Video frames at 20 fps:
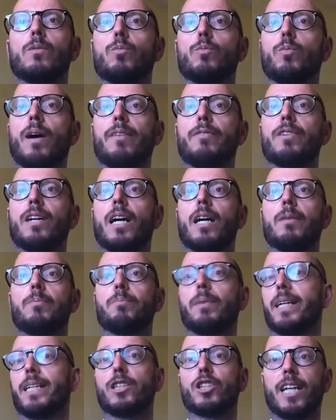whether
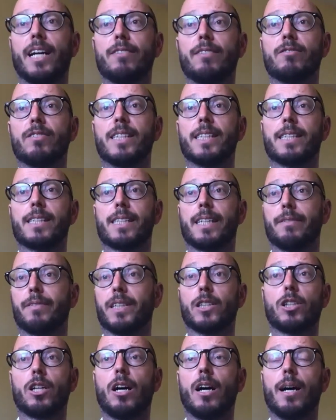being generous,
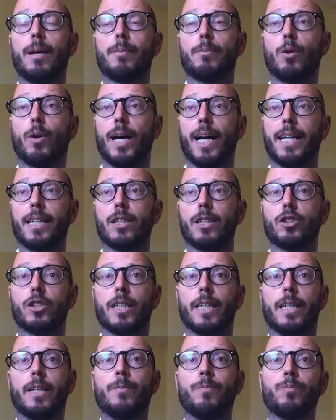giving time or
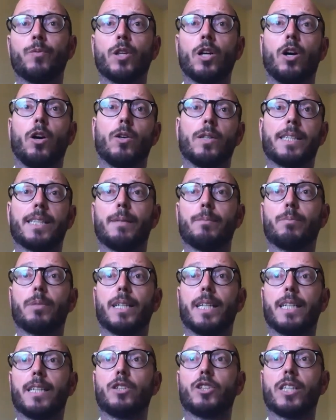energy, or
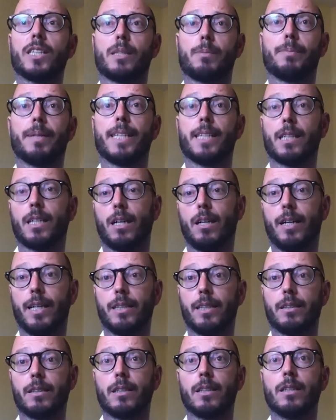simply just being
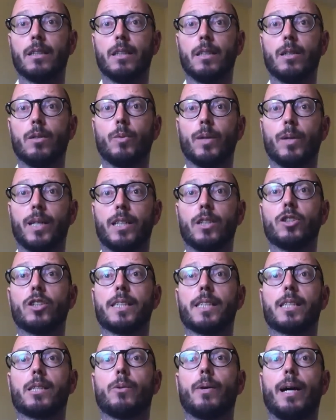kind. We can
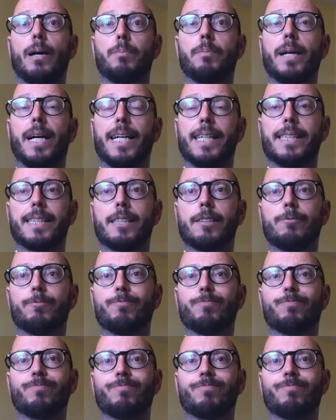just do our best.